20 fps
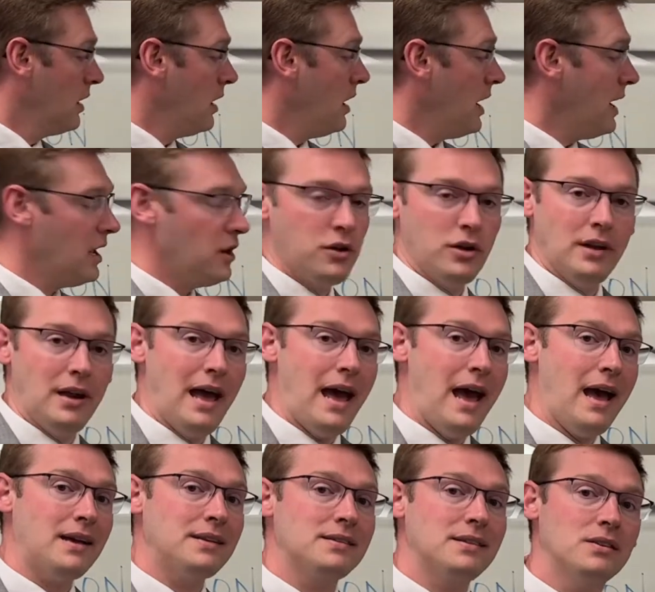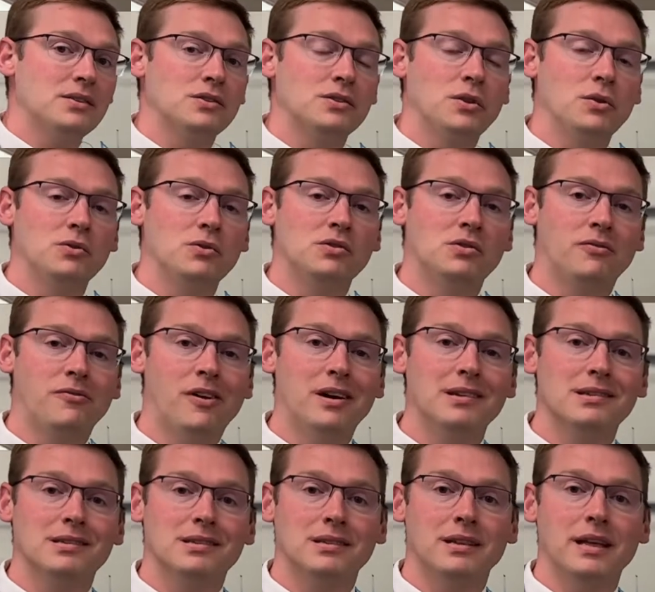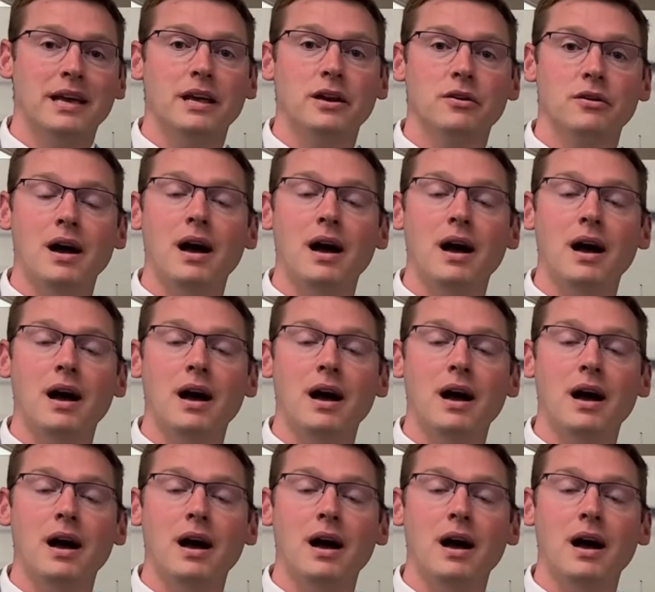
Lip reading: And you could access those funds later